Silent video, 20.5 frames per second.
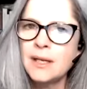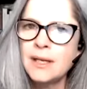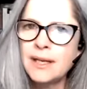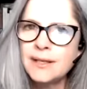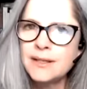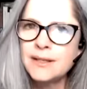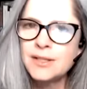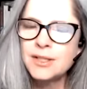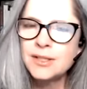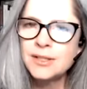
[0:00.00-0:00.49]

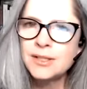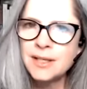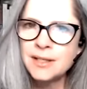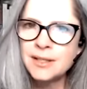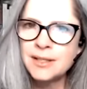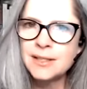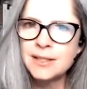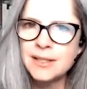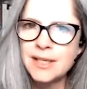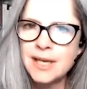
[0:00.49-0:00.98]
Let's just
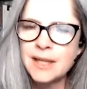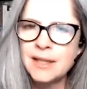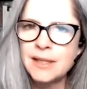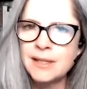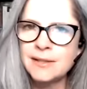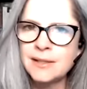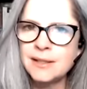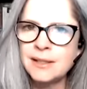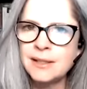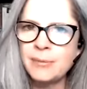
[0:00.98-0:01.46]
understand
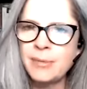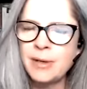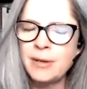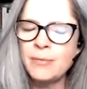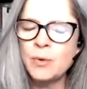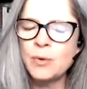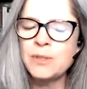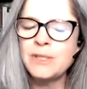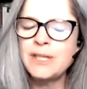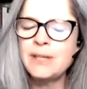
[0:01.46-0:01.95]
this a little bit
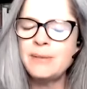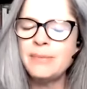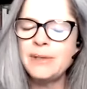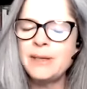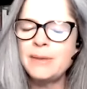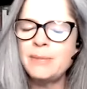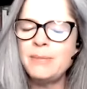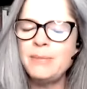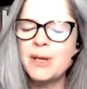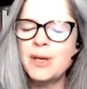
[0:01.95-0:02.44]
more
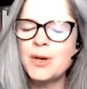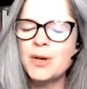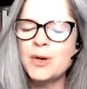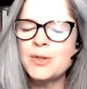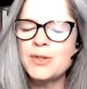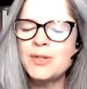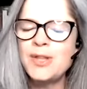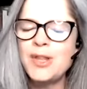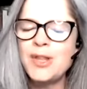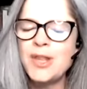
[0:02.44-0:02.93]
deeply,
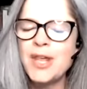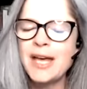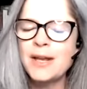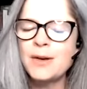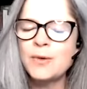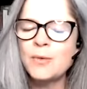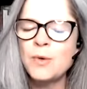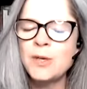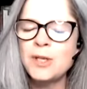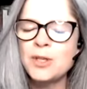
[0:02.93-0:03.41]
because that
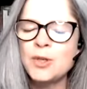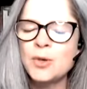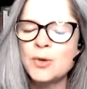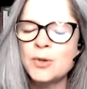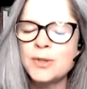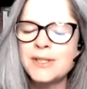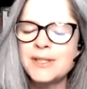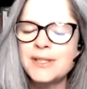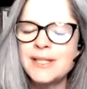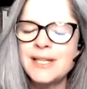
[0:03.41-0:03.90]
which
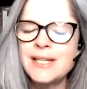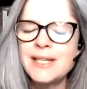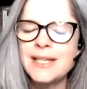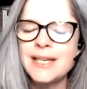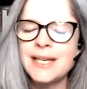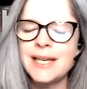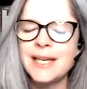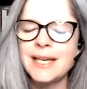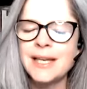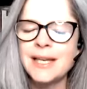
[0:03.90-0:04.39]
you're
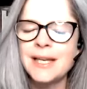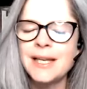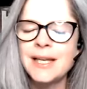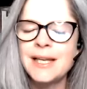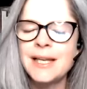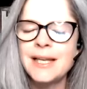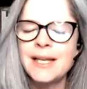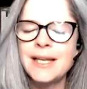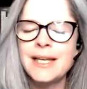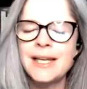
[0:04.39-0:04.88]
seeking
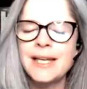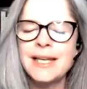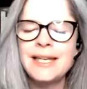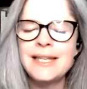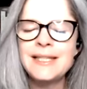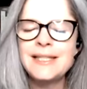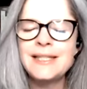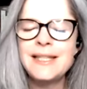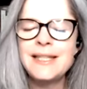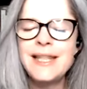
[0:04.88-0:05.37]

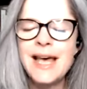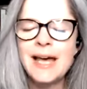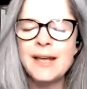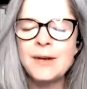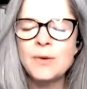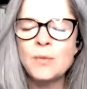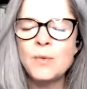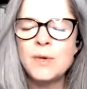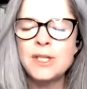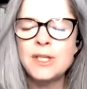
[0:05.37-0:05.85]
is
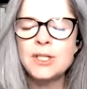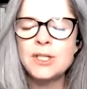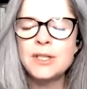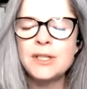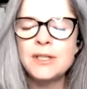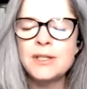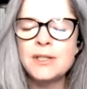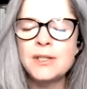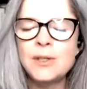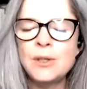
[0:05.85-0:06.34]
that which
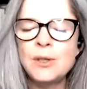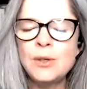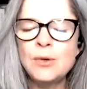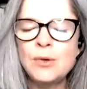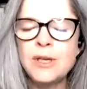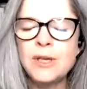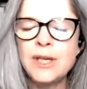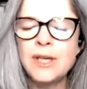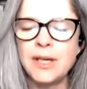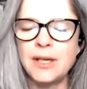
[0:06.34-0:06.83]
is
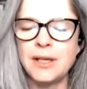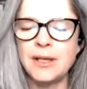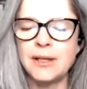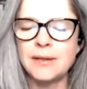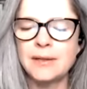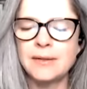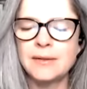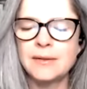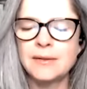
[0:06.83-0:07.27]
looking.